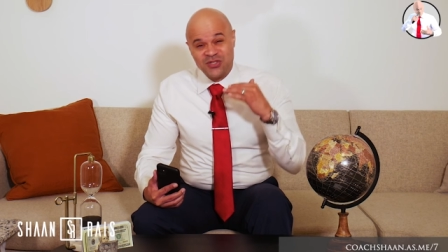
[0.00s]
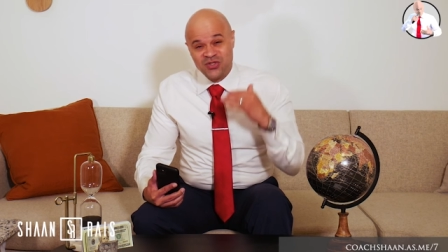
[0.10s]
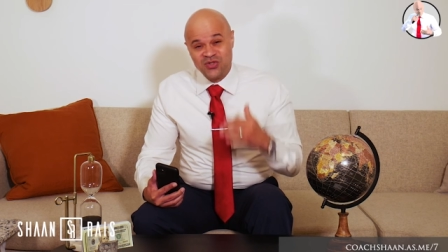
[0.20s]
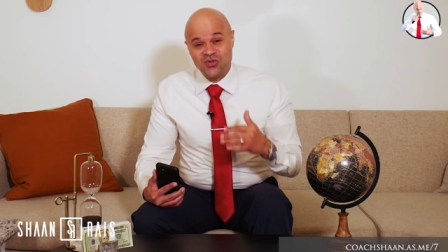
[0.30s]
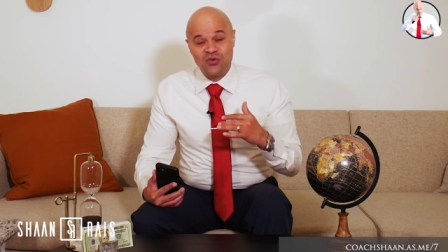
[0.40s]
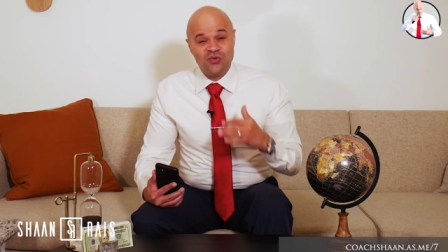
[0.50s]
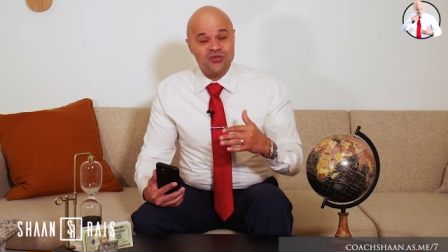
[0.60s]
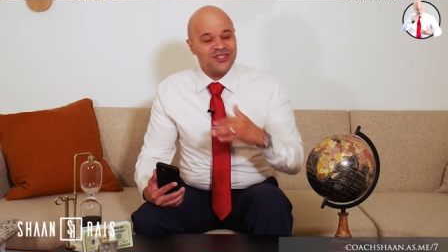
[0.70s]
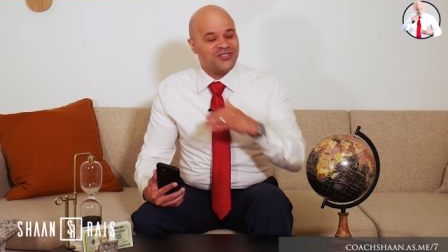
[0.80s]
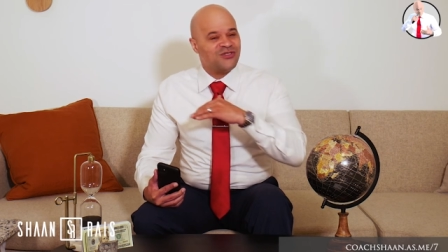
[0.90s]
soon.
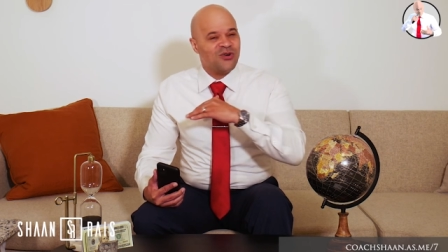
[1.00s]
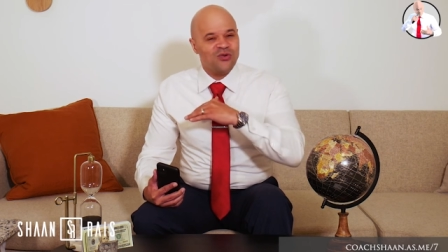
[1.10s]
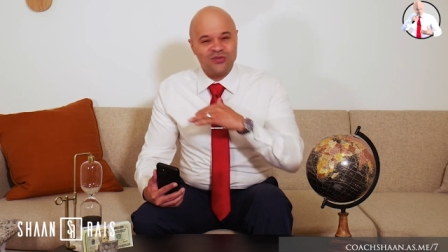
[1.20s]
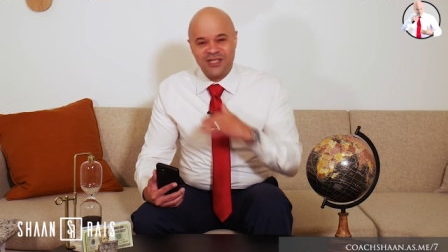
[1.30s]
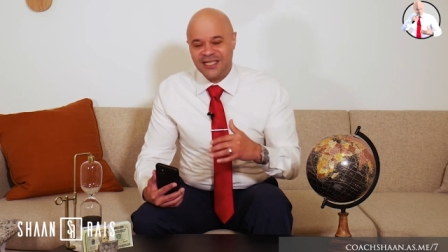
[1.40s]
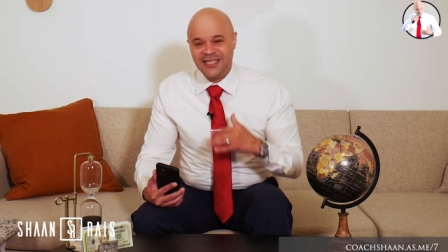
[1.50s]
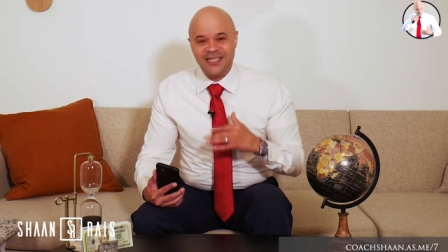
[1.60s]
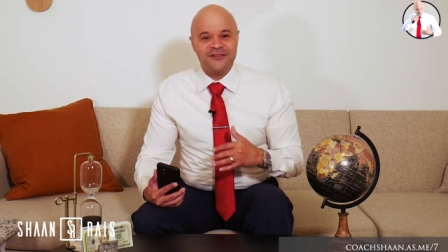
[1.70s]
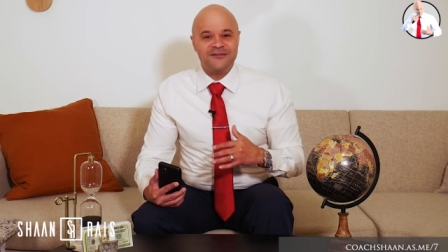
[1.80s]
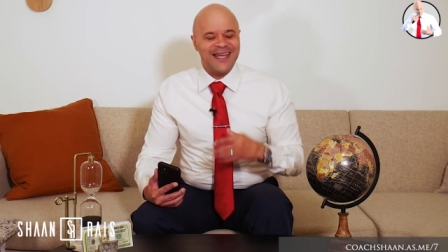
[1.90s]
Just don't
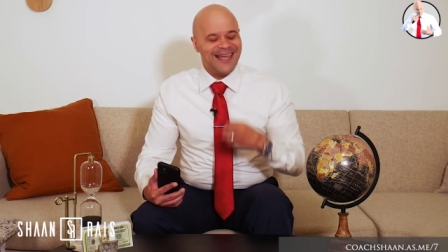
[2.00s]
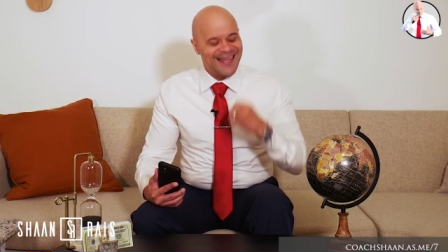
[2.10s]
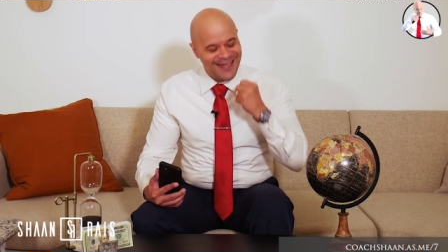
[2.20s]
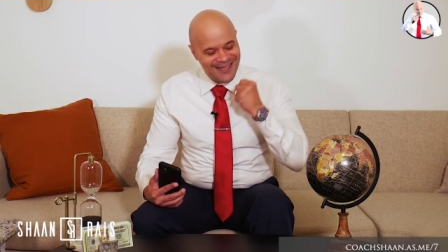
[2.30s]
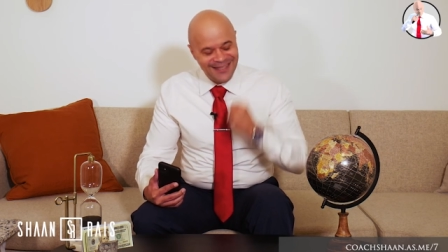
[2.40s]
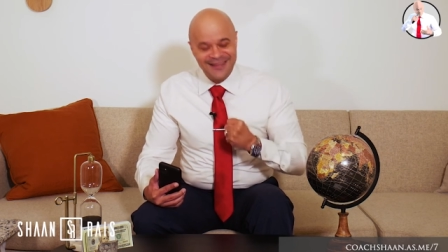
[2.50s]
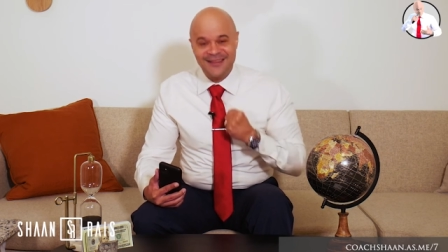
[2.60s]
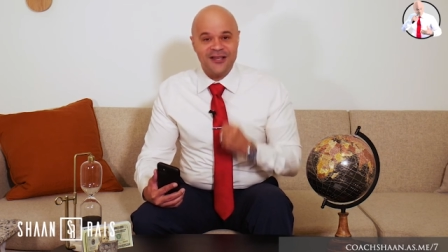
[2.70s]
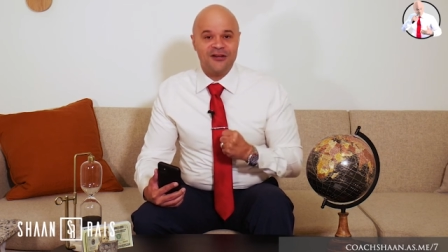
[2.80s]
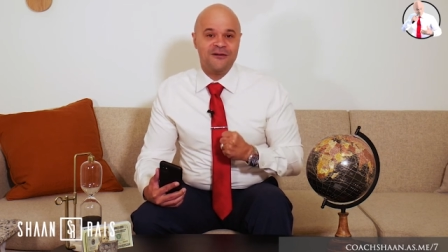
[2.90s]
leave. Hang in
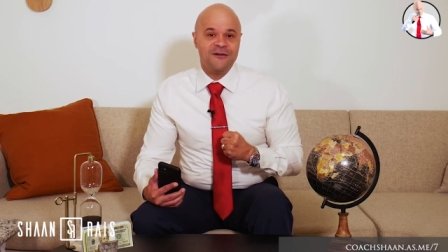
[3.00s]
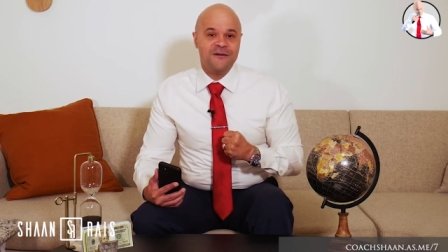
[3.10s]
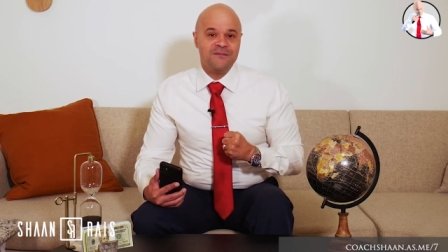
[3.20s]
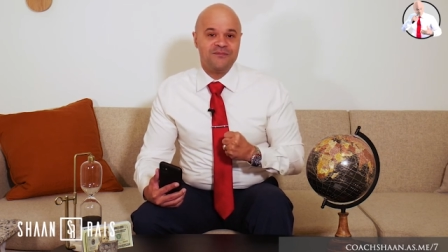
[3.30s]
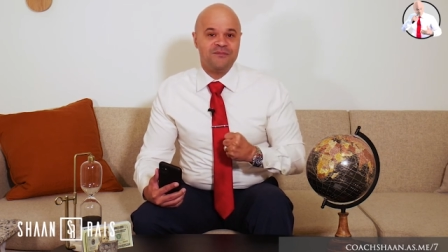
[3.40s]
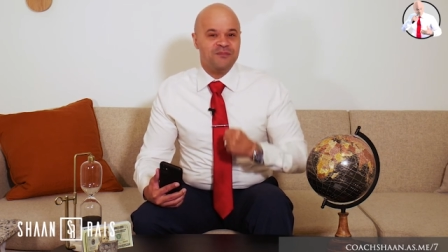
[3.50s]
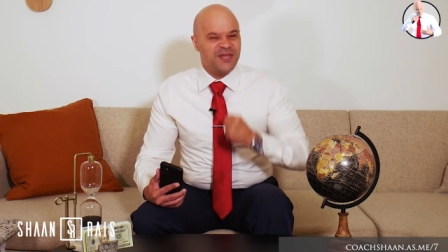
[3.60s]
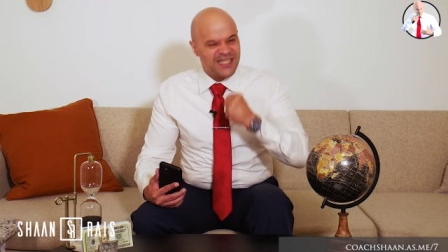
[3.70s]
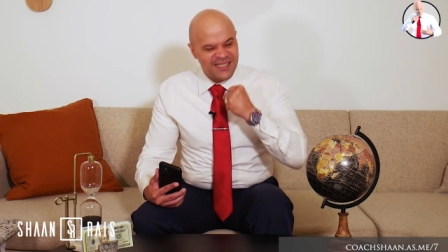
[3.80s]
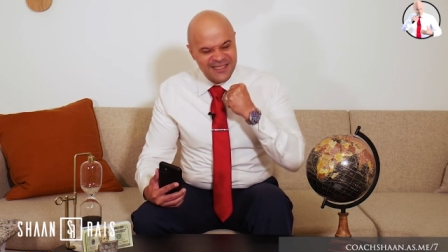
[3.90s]
there.
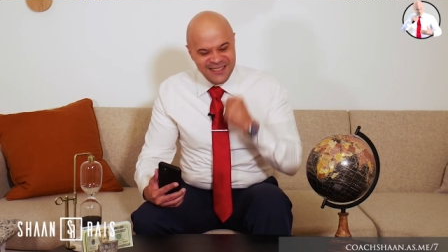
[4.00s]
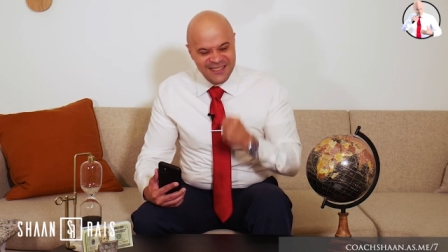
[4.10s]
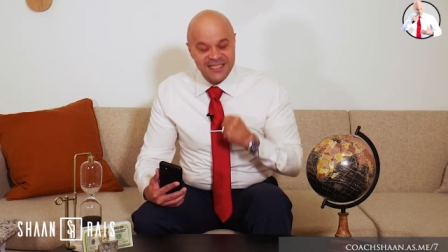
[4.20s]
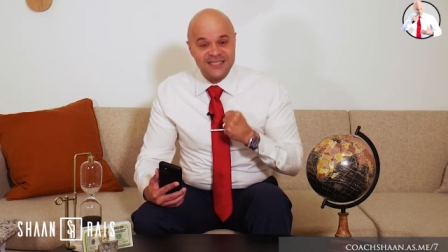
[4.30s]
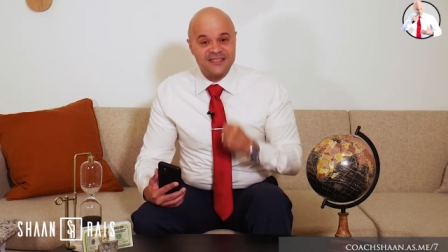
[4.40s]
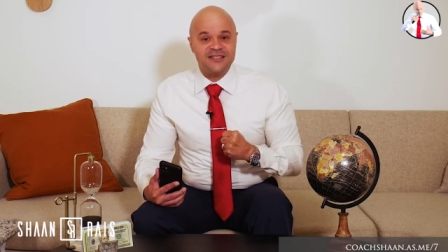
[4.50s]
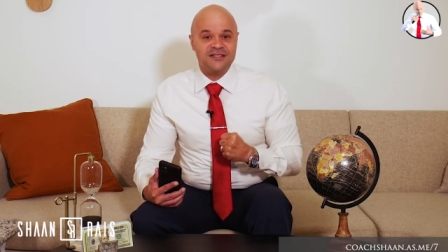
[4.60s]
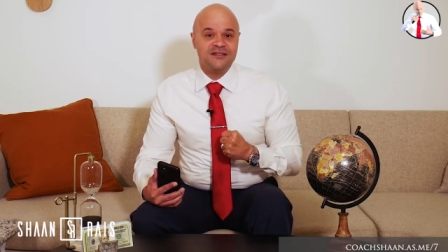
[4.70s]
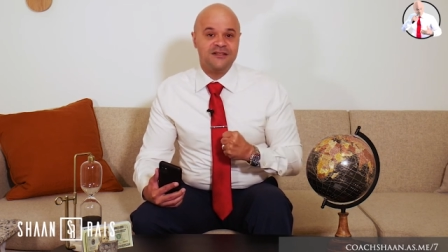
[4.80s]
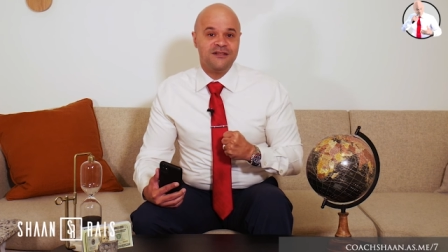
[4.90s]
Be consistent.